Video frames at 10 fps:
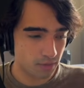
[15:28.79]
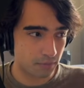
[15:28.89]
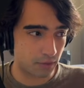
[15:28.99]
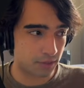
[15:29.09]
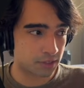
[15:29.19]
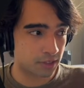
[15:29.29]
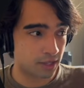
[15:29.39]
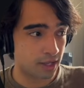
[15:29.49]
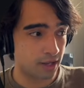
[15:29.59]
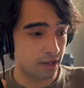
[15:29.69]
but
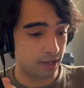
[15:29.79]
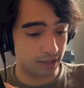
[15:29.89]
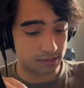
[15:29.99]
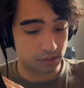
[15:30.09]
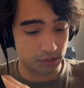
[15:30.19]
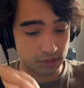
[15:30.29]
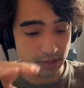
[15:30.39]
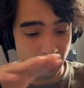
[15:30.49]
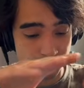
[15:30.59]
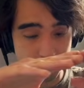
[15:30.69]
it's
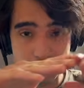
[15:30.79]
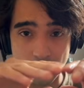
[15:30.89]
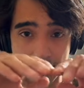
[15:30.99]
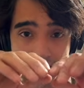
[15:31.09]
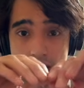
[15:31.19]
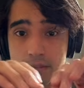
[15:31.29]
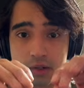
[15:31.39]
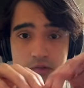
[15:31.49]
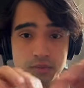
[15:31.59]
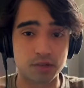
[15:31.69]
just a
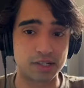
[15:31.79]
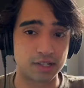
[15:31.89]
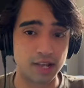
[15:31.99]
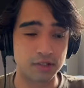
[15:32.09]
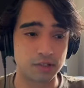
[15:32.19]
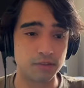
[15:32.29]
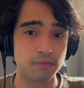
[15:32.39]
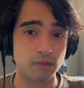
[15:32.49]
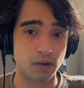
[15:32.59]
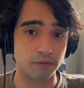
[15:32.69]
number representation
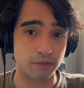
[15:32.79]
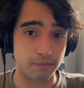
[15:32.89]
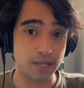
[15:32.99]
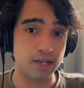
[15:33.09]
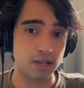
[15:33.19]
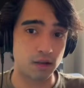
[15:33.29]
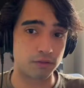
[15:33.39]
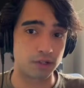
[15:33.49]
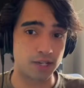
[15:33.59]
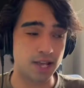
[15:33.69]
of the meaning
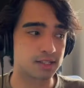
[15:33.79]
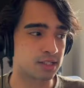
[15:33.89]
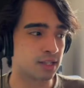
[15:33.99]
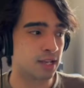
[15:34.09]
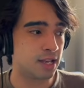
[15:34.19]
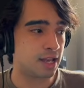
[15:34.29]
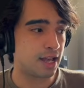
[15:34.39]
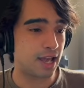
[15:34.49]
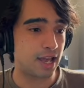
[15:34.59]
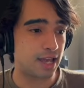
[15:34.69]
of your text.
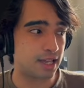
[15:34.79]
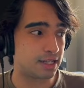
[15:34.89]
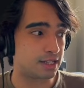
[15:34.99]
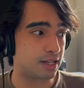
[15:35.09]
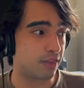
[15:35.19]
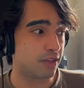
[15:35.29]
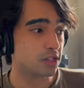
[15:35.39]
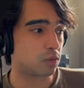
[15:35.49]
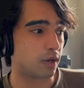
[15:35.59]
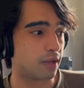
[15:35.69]
And
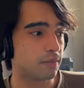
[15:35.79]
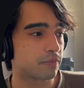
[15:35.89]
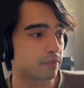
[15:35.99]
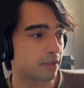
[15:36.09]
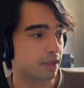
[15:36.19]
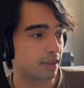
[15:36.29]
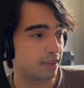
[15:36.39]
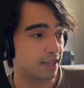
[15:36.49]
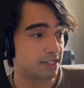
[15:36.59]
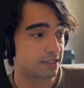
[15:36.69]
this way,
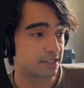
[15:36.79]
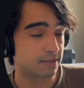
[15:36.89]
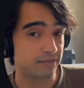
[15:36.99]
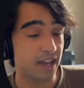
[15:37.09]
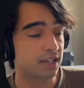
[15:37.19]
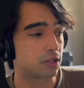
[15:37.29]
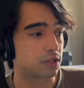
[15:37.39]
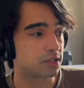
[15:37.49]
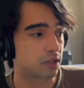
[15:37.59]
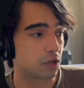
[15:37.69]
these
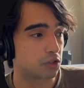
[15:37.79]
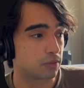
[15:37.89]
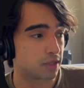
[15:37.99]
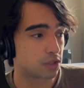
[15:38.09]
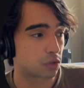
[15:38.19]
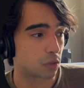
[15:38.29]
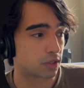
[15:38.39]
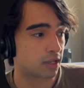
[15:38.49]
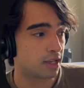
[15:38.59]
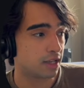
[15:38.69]
vectors are going to be
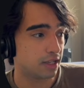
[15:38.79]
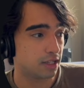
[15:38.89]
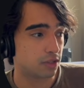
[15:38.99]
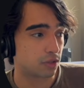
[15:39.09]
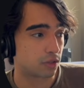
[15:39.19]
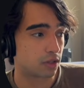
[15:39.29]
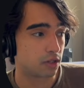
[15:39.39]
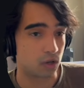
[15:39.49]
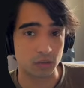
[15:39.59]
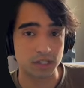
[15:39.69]
stored in your
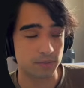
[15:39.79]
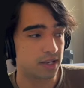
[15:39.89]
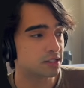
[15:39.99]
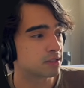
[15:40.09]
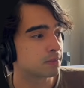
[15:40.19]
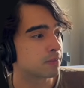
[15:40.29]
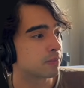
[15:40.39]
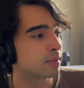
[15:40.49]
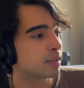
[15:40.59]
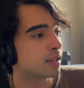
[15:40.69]
knowledge base.
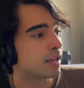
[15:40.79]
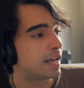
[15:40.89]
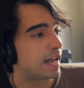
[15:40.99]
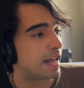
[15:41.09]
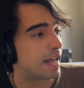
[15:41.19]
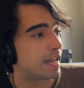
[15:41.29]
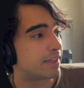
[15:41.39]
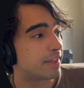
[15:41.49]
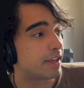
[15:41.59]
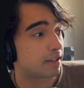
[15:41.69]

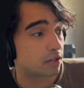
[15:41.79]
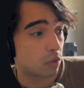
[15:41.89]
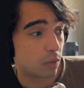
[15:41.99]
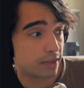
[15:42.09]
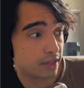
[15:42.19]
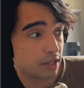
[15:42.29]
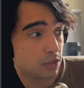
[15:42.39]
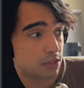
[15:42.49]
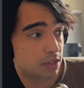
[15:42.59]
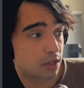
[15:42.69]
And then when the
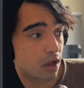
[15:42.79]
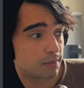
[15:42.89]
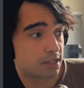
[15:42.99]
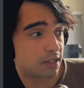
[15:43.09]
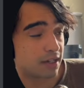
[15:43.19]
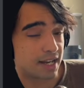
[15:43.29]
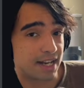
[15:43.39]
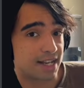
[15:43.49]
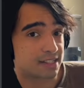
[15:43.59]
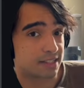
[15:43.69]
user comes here
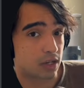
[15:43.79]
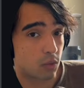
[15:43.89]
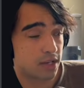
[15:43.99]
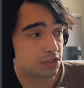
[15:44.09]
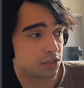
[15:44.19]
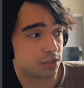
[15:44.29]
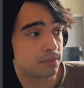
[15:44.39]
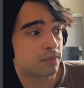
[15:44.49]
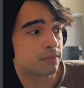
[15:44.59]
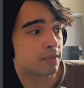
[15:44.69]
and asks a question,